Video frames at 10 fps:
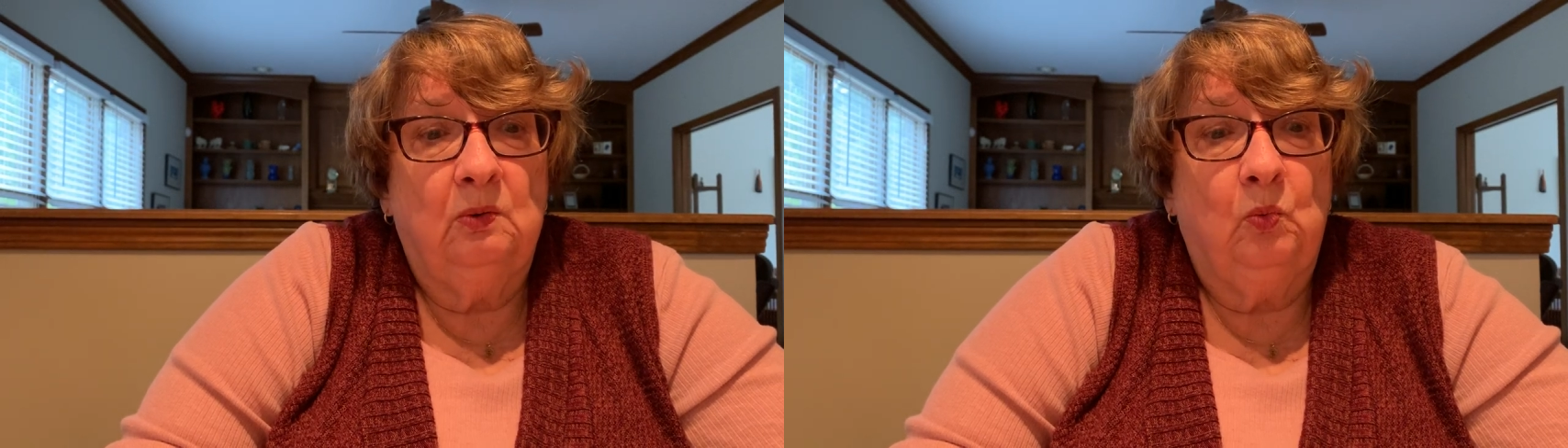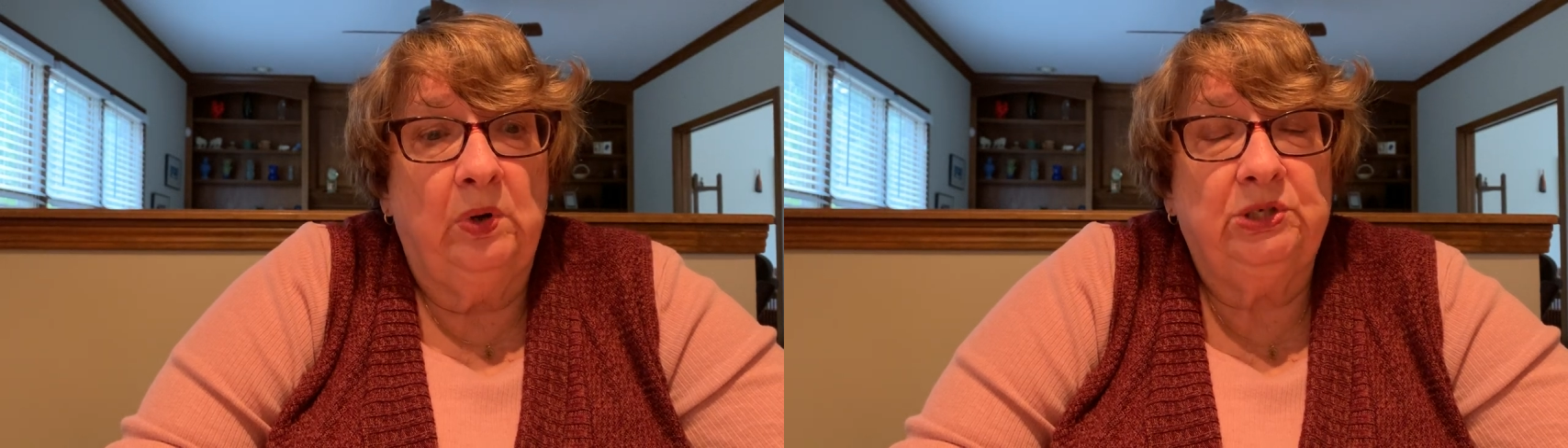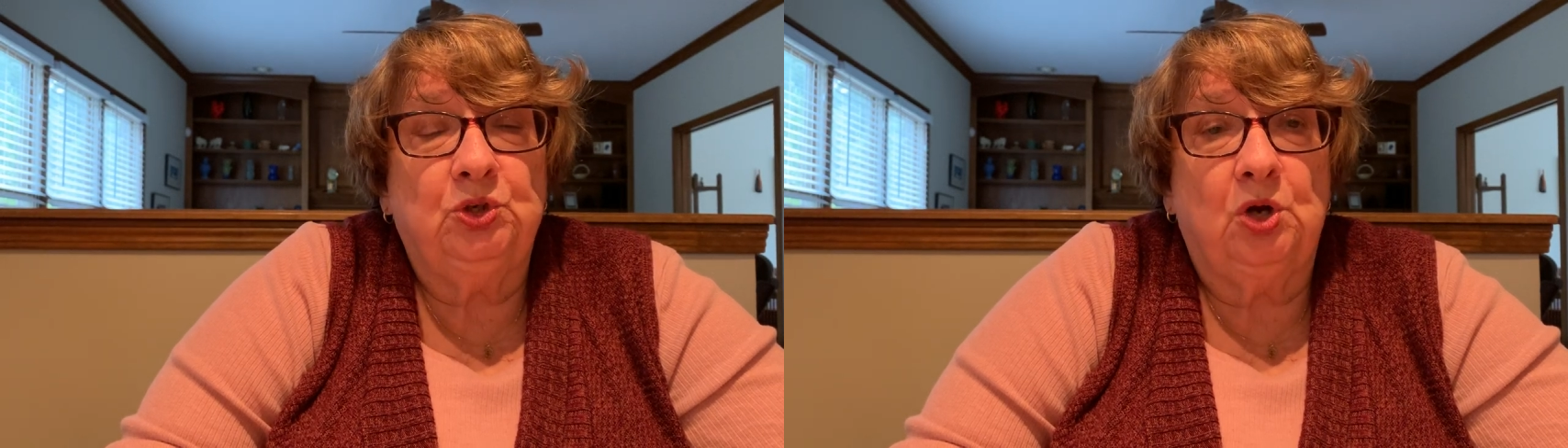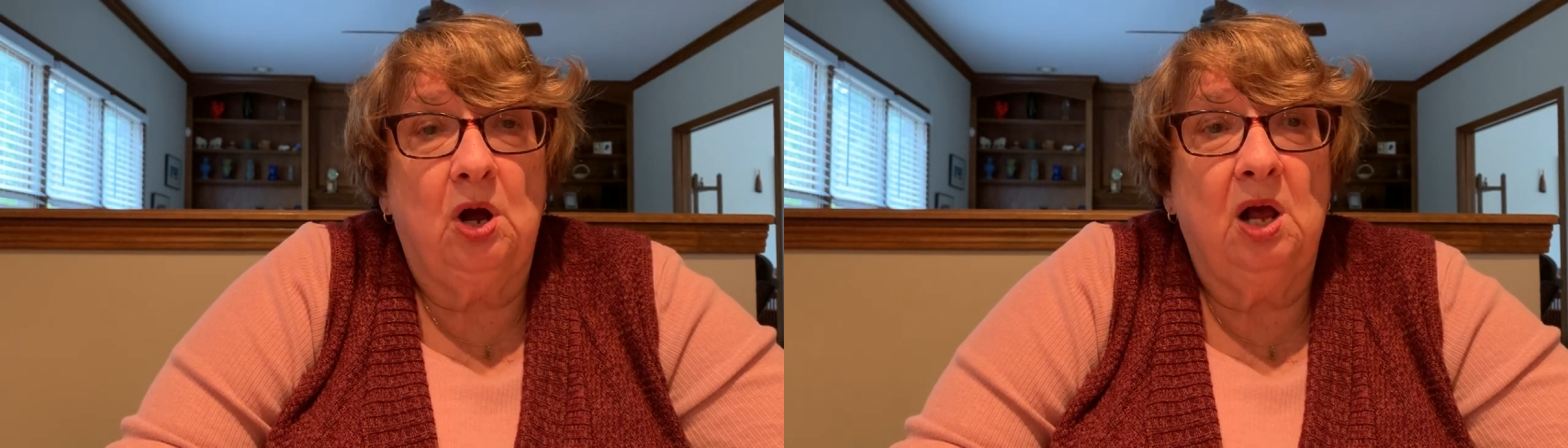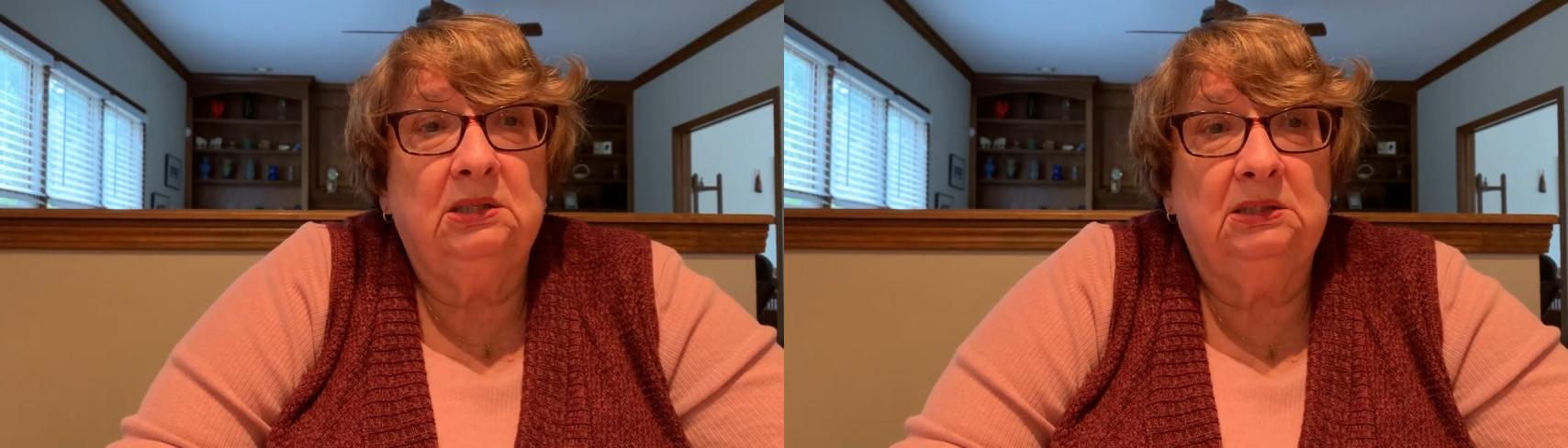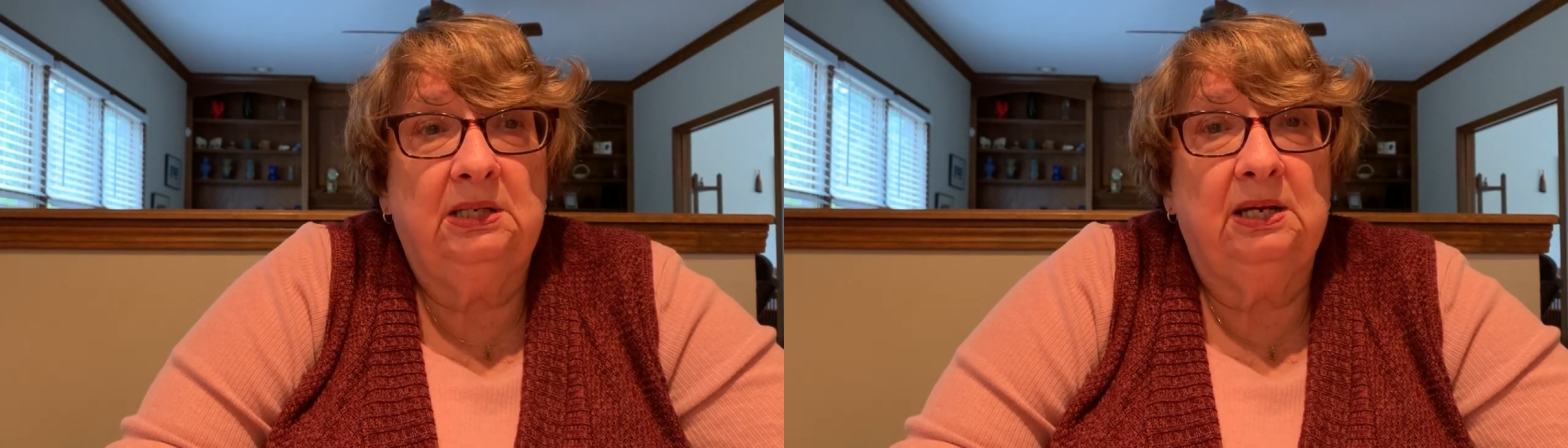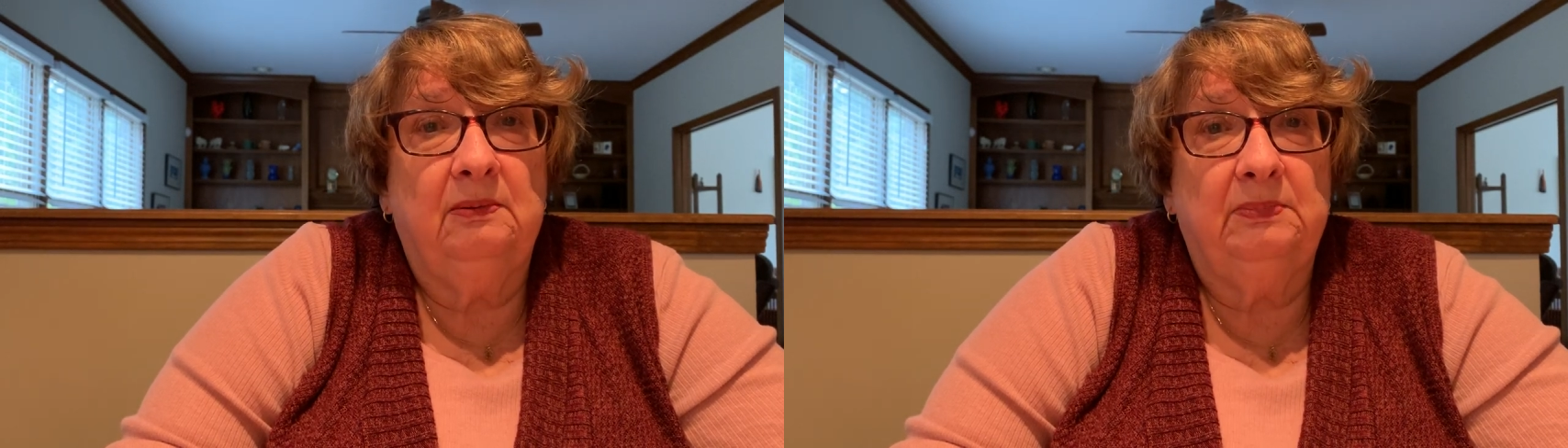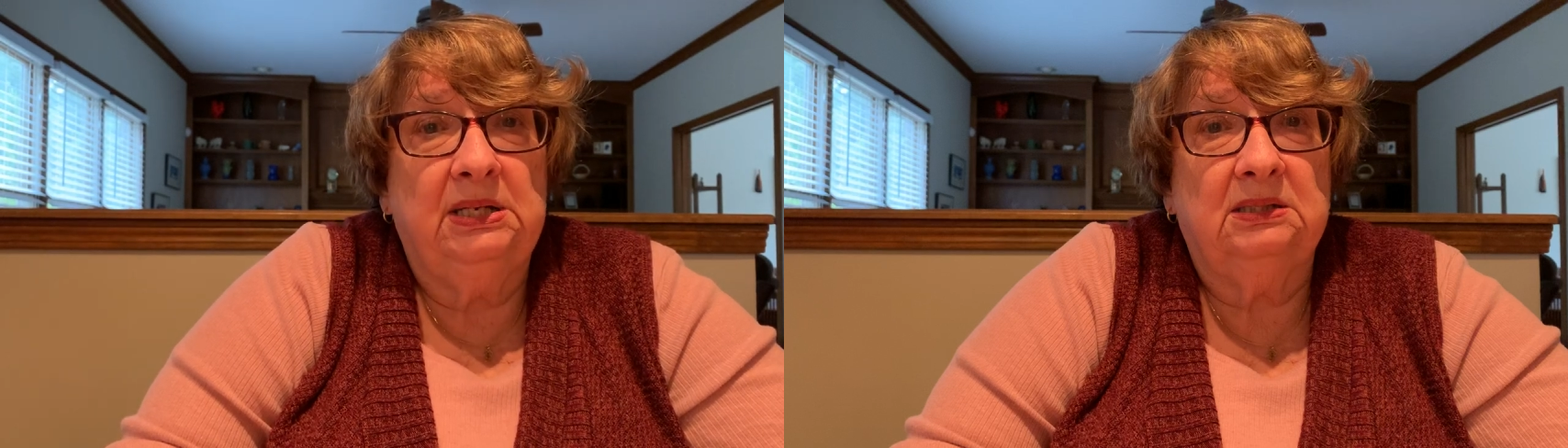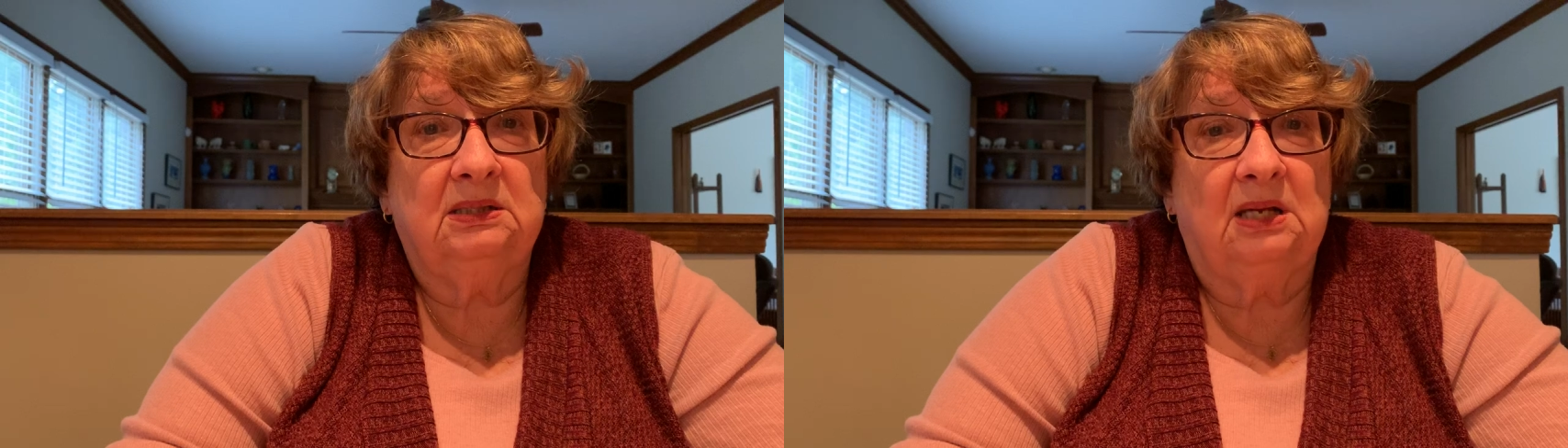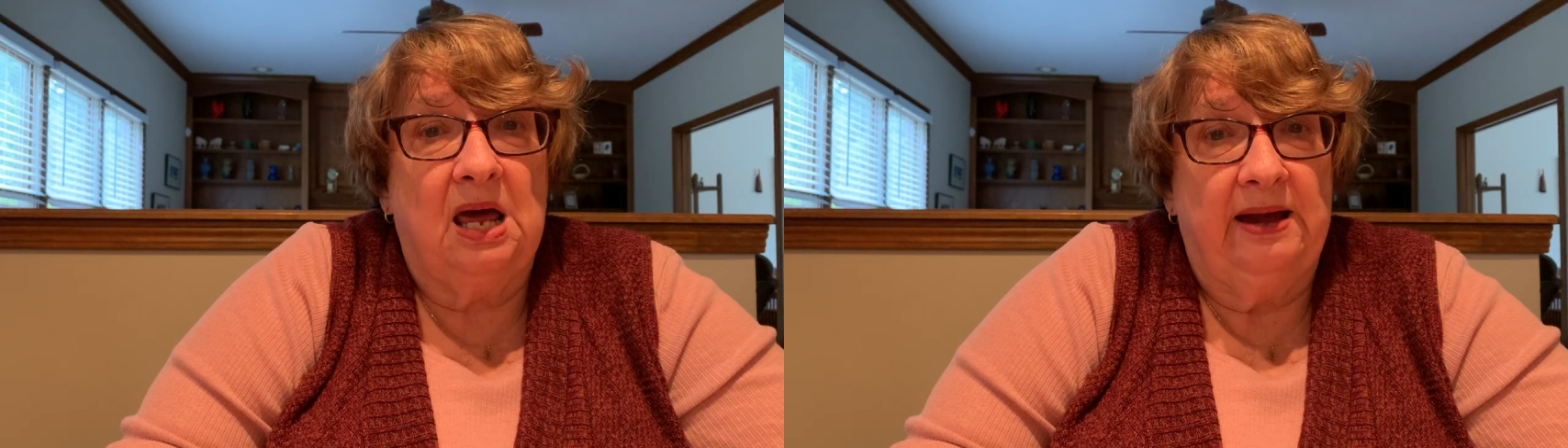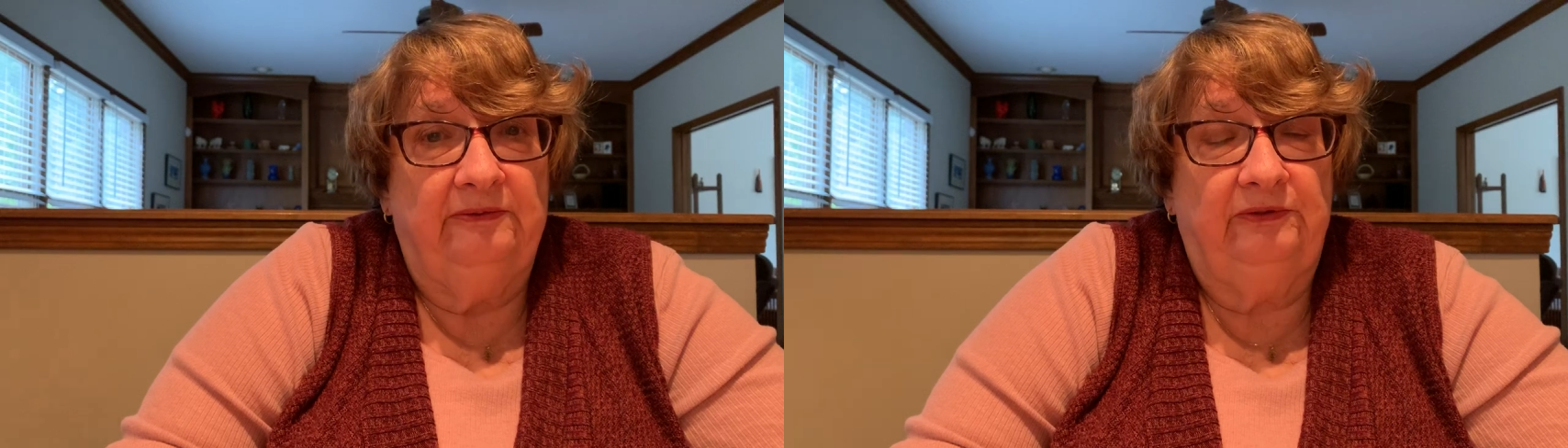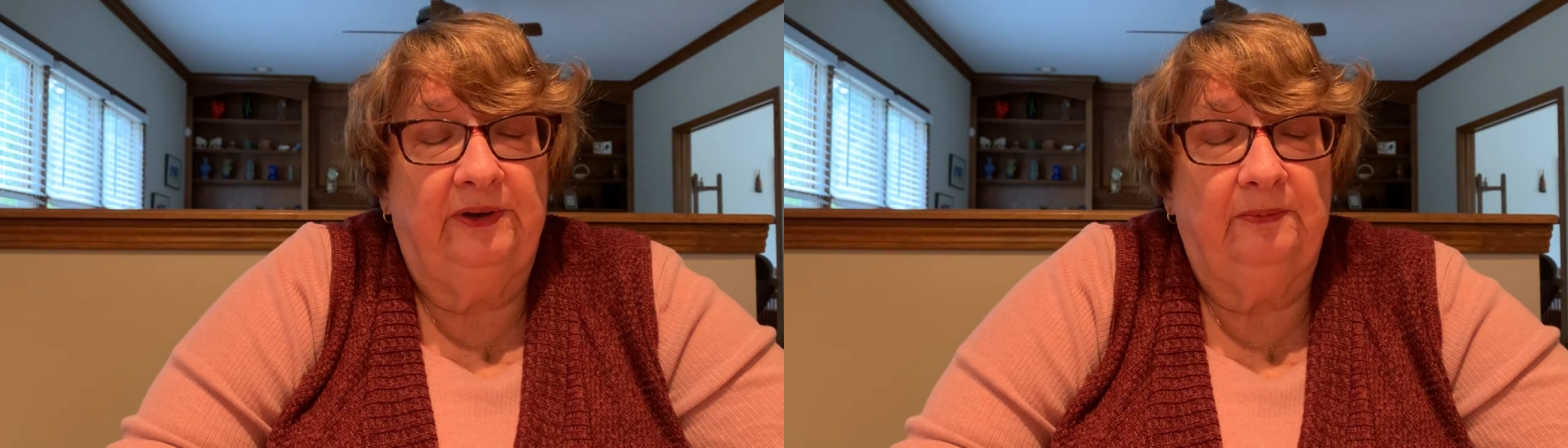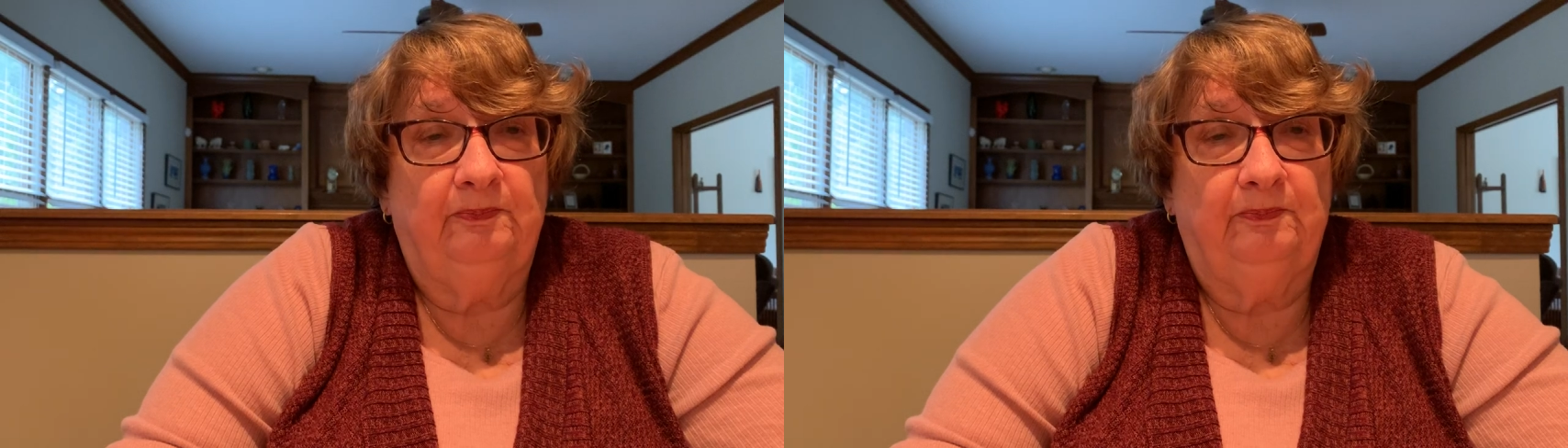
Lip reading: which cost him his life.